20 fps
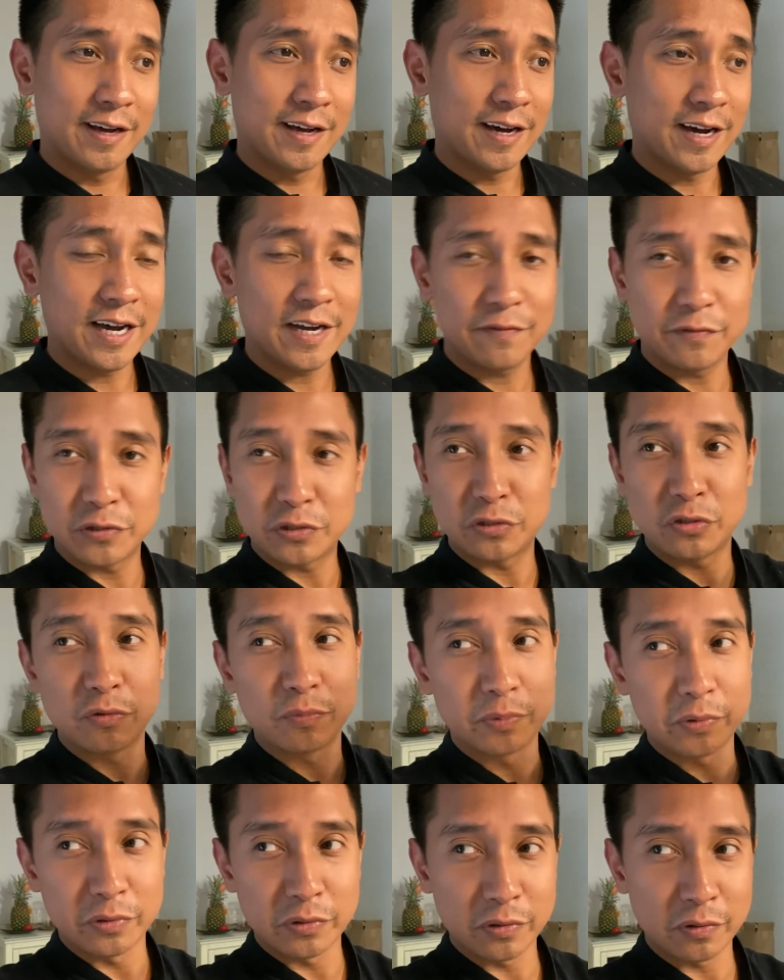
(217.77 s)
I have a
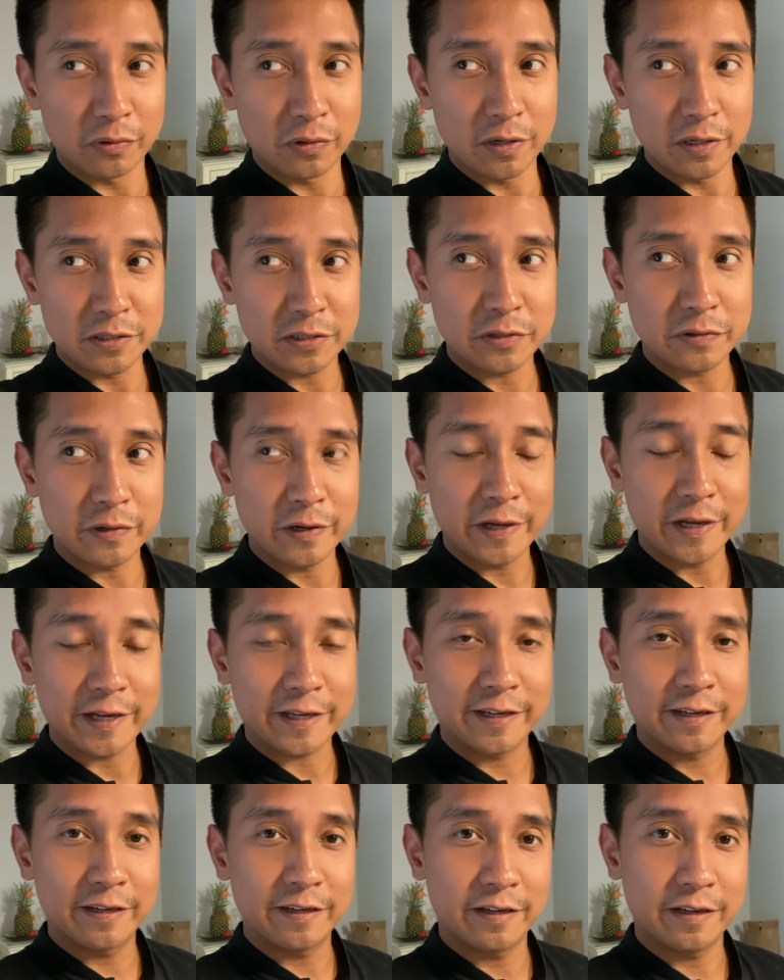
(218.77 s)
Subaru Crosstrek
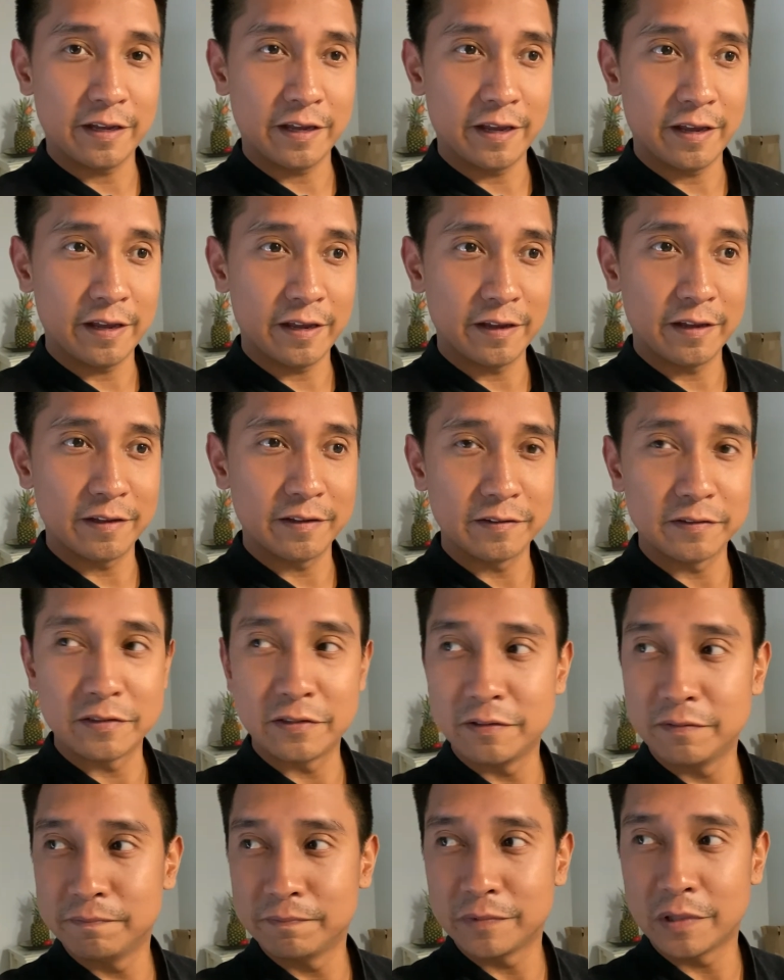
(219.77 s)
and
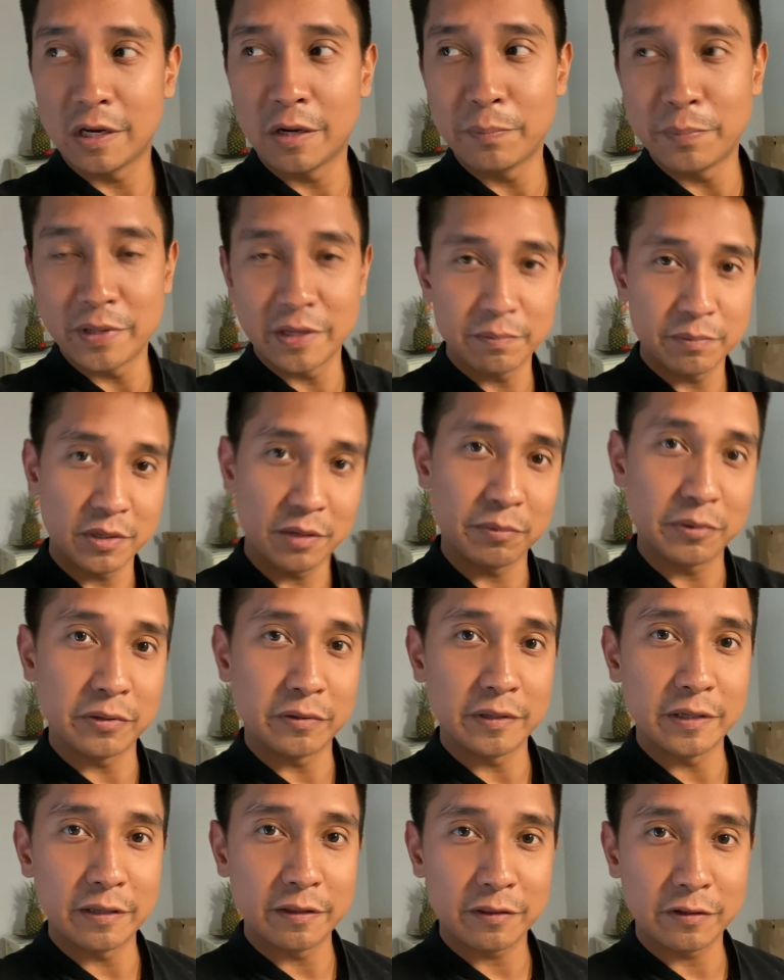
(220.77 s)
a
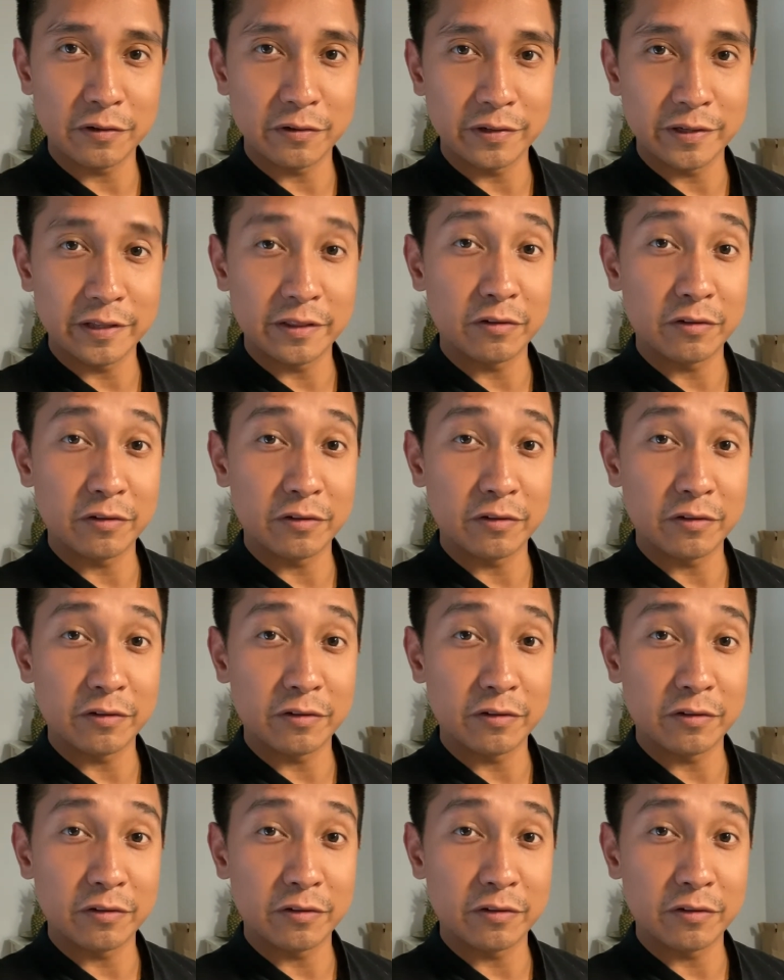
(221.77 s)
BMW E30.